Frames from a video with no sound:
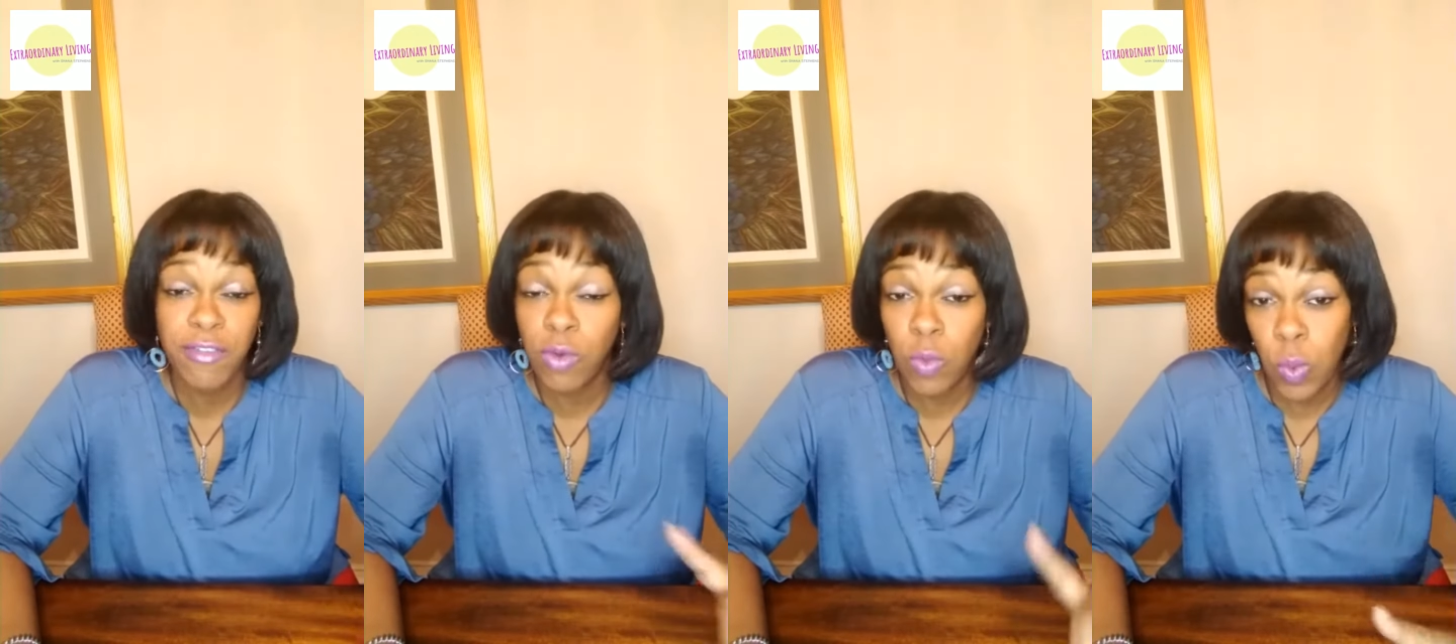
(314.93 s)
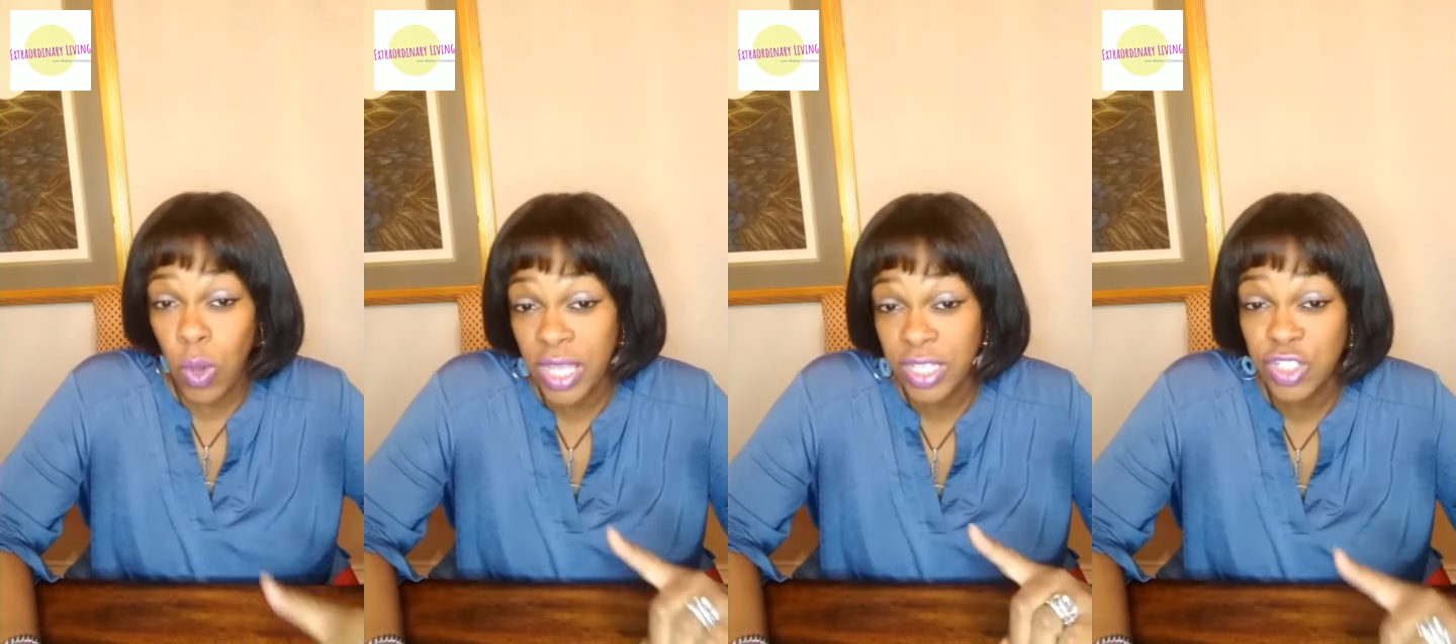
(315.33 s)
for
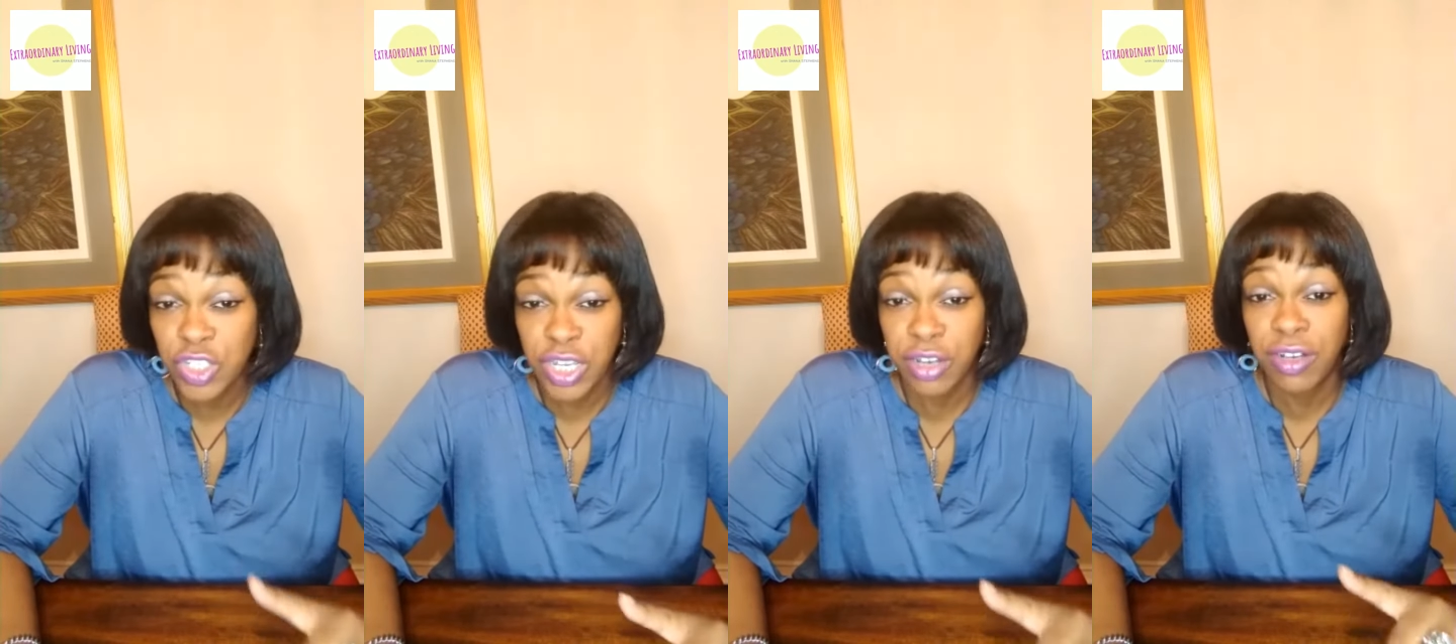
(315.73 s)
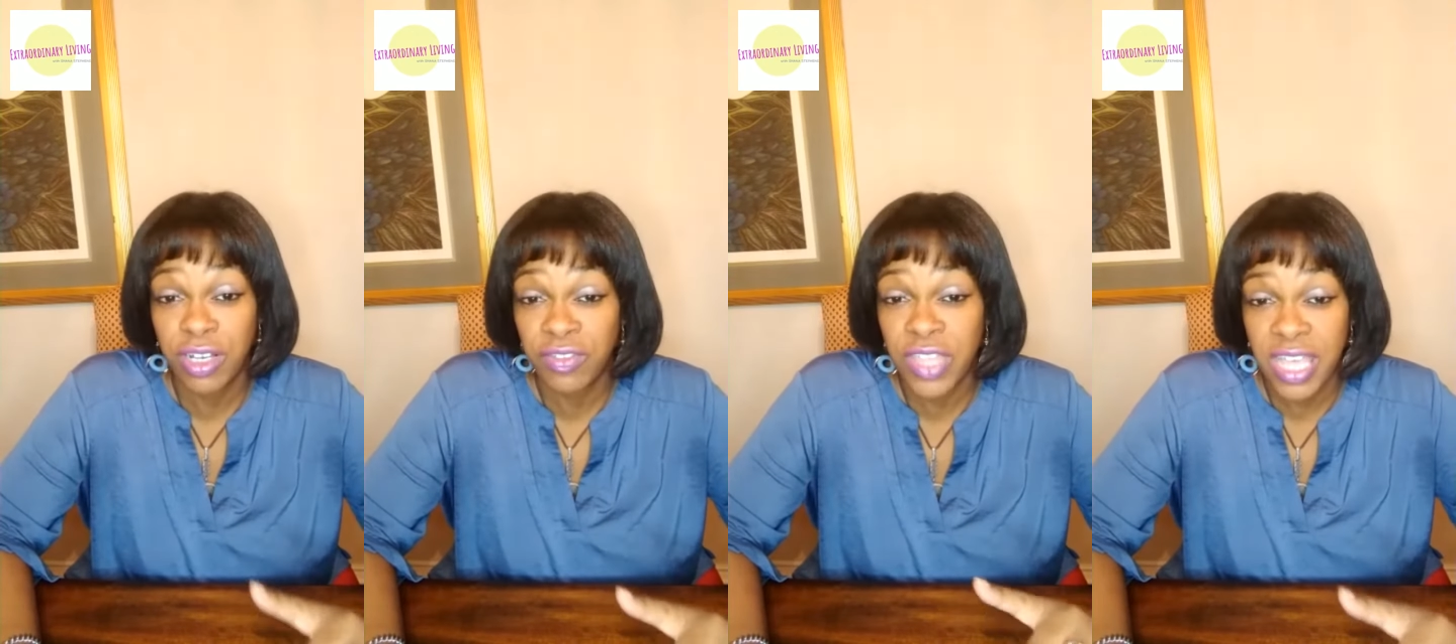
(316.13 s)
one share
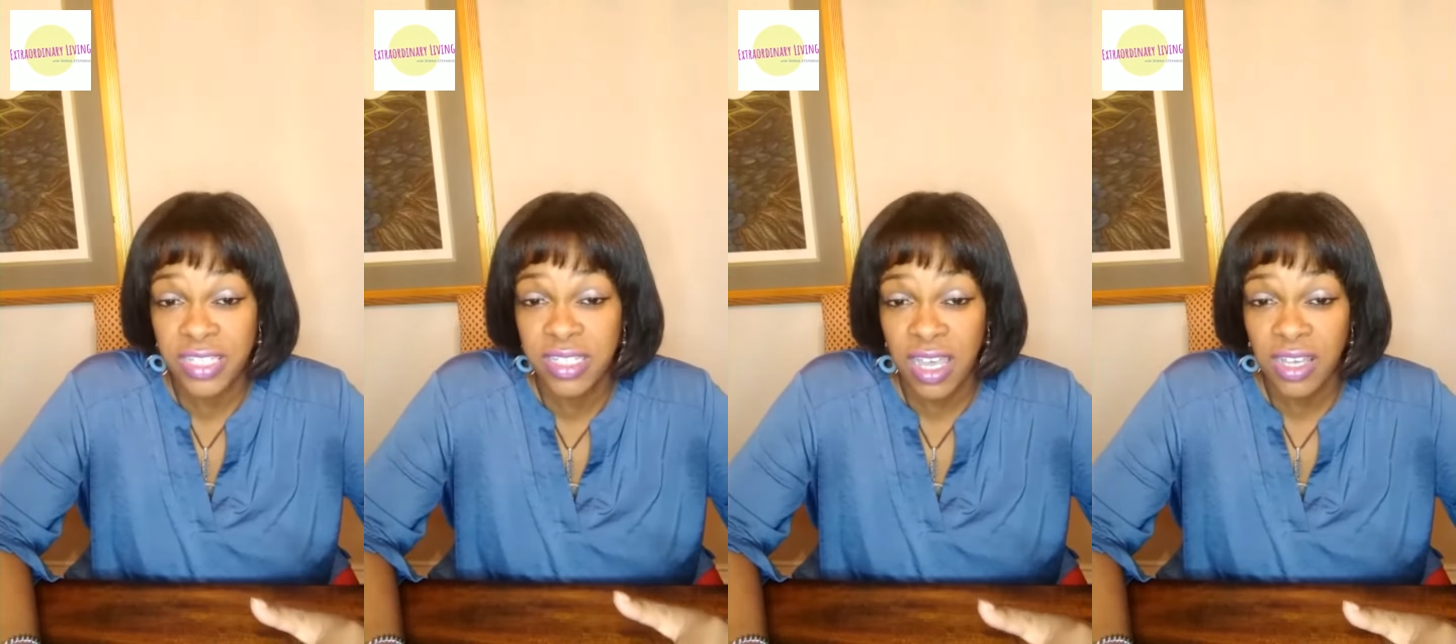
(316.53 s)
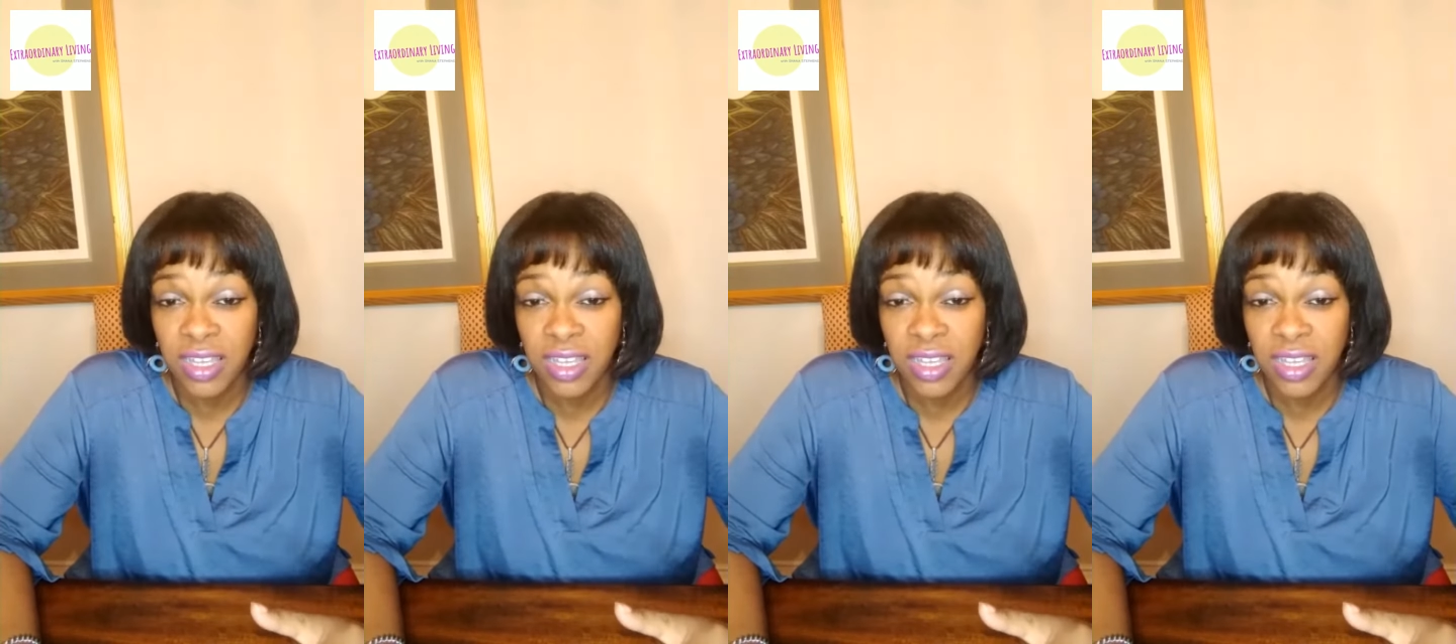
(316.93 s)
of that stock.